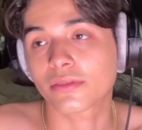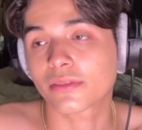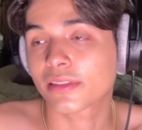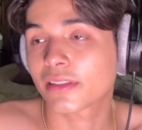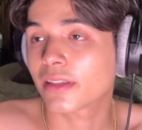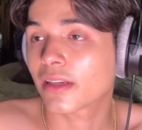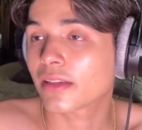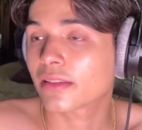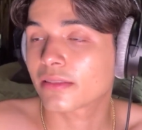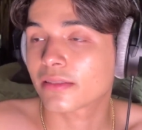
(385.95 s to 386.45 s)

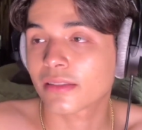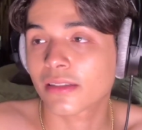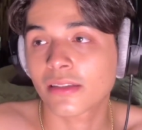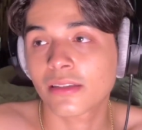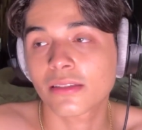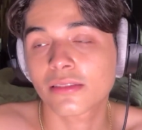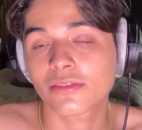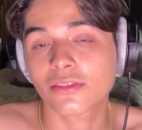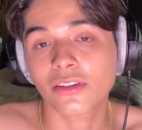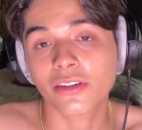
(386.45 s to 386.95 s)
10 out of
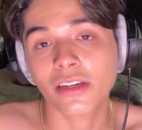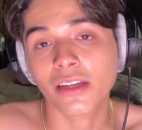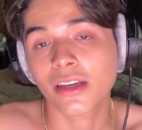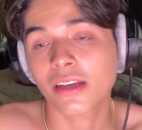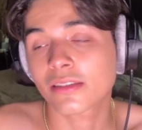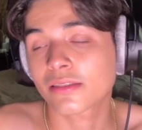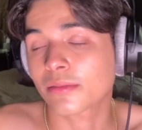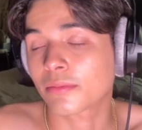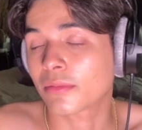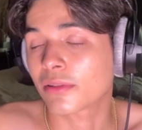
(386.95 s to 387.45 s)
10. Sorry,
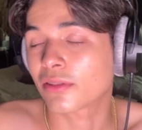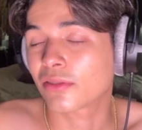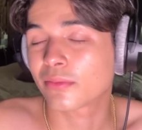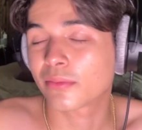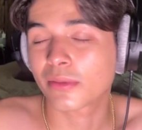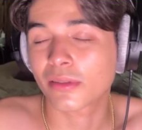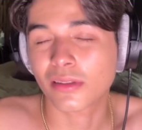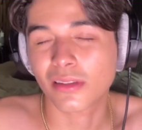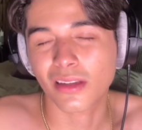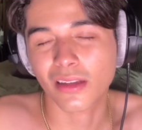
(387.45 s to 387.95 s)
guys, I'm a little
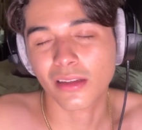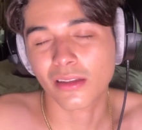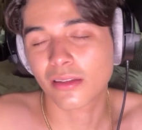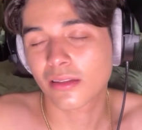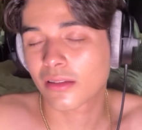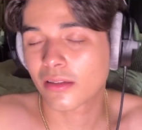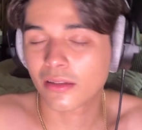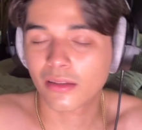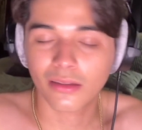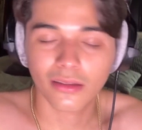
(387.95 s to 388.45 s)
bit like
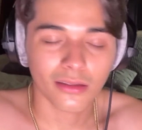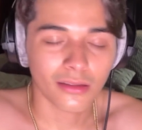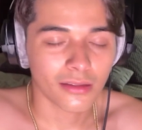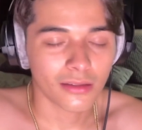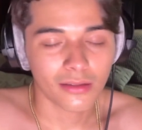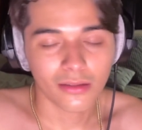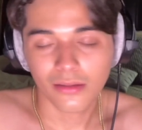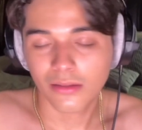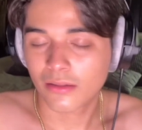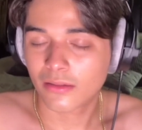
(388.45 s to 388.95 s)

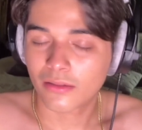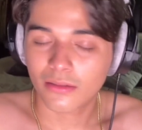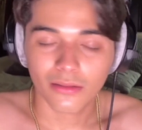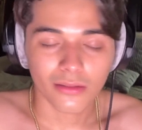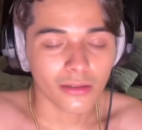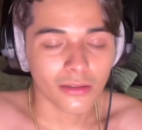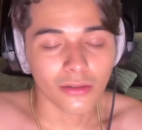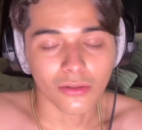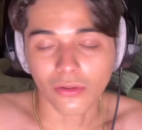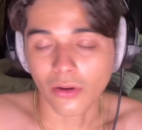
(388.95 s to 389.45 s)

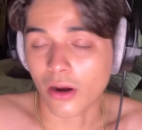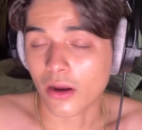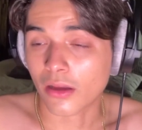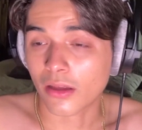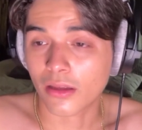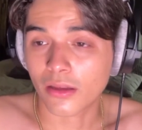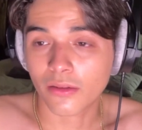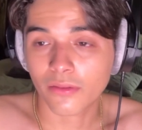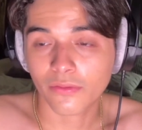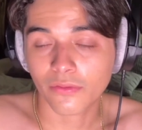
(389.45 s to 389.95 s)

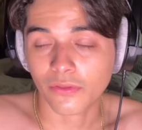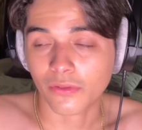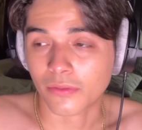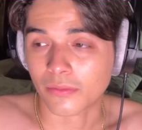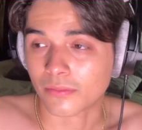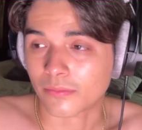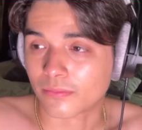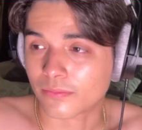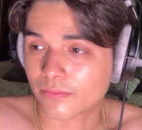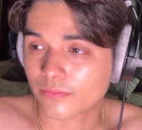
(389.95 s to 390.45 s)
groggy
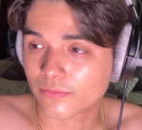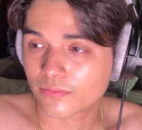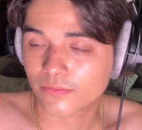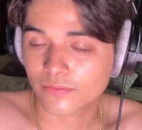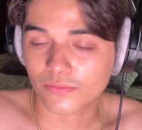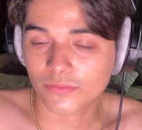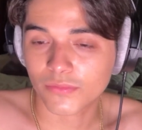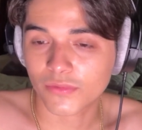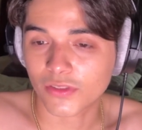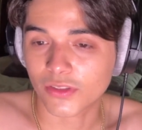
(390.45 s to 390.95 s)
from
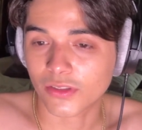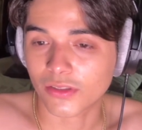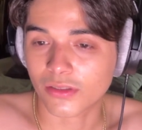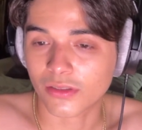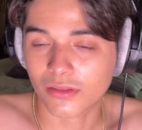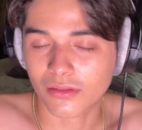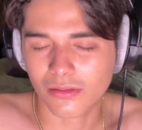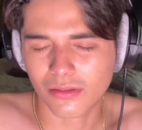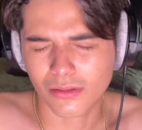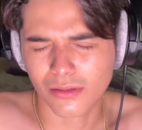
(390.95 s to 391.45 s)
just
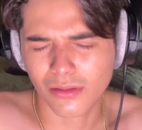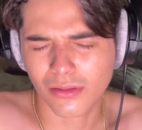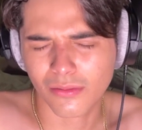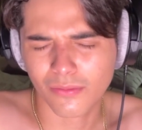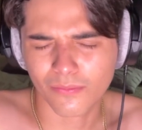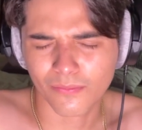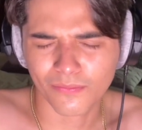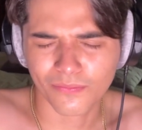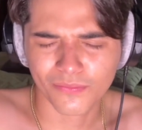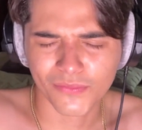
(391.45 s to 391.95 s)

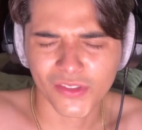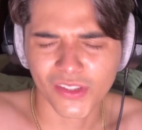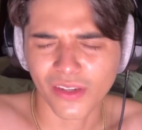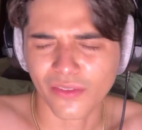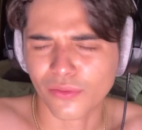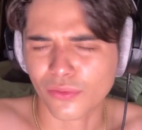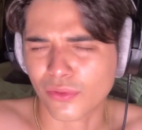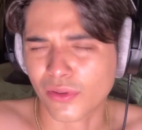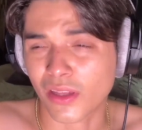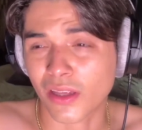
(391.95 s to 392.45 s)

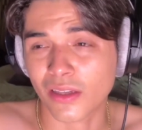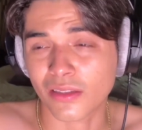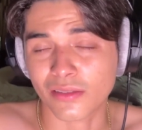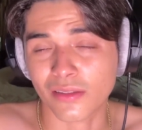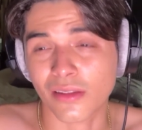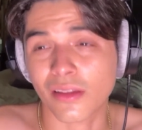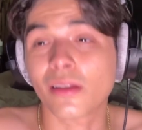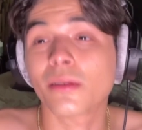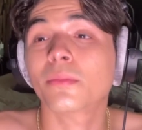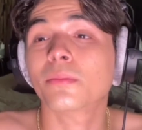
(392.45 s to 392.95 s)
several things,
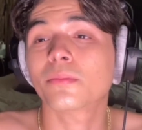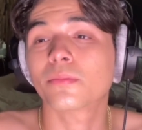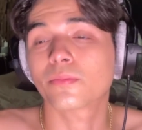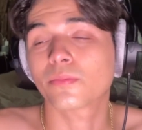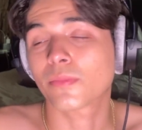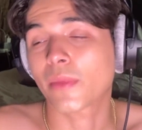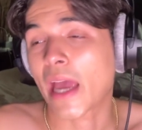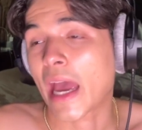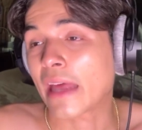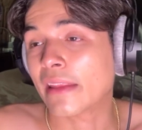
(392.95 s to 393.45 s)
and then
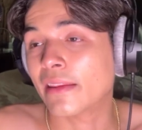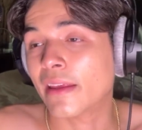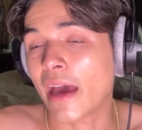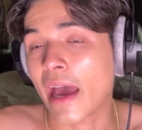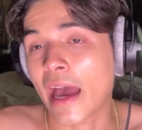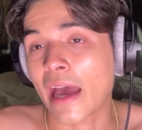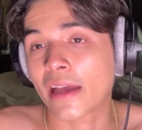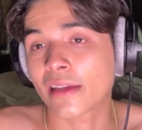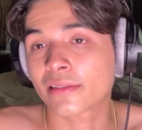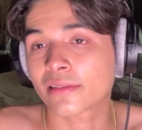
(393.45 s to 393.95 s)
add the
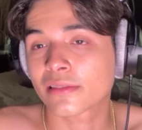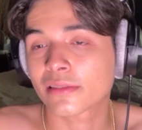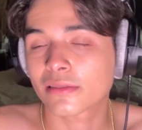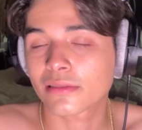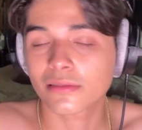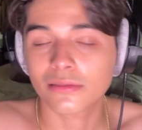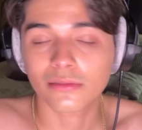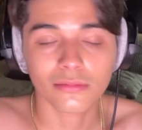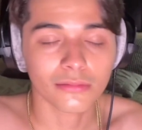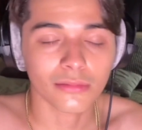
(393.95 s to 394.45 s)
ass.
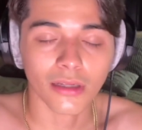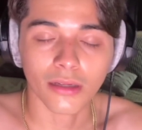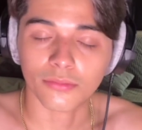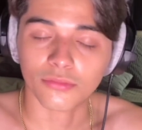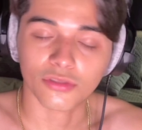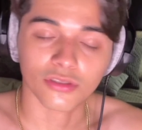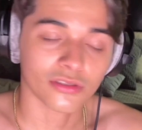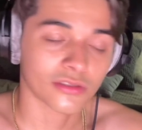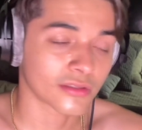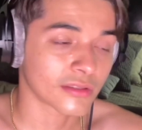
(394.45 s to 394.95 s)
I'm
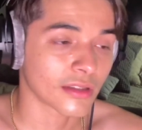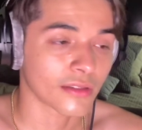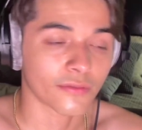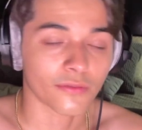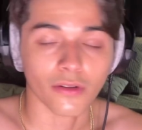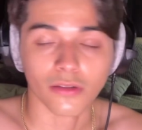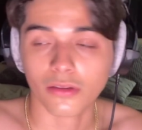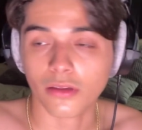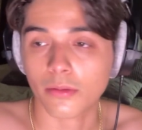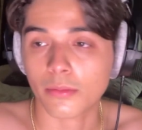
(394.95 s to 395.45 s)
just like
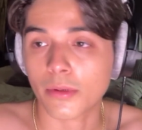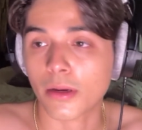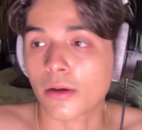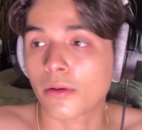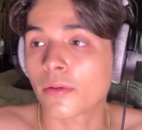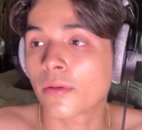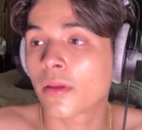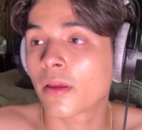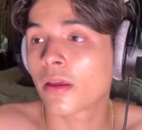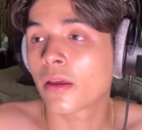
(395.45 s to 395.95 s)
fucked up now.
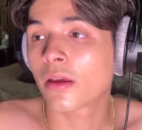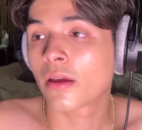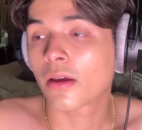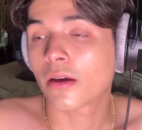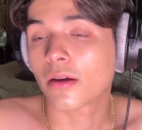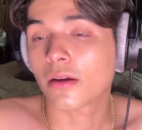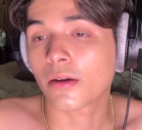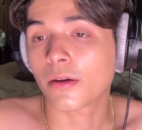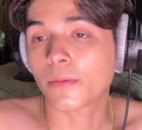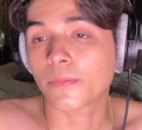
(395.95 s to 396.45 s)

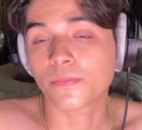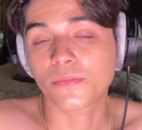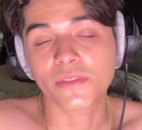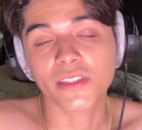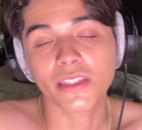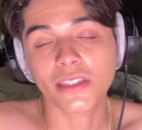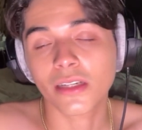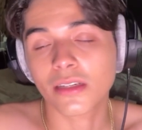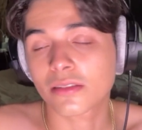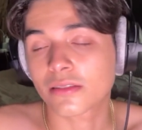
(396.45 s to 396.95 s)
10
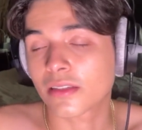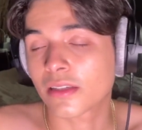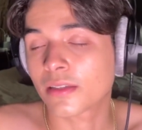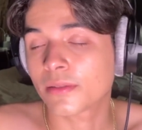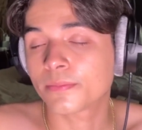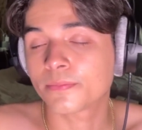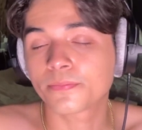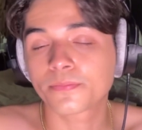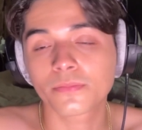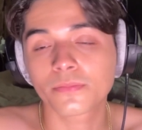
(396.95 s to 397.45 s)
out of 10.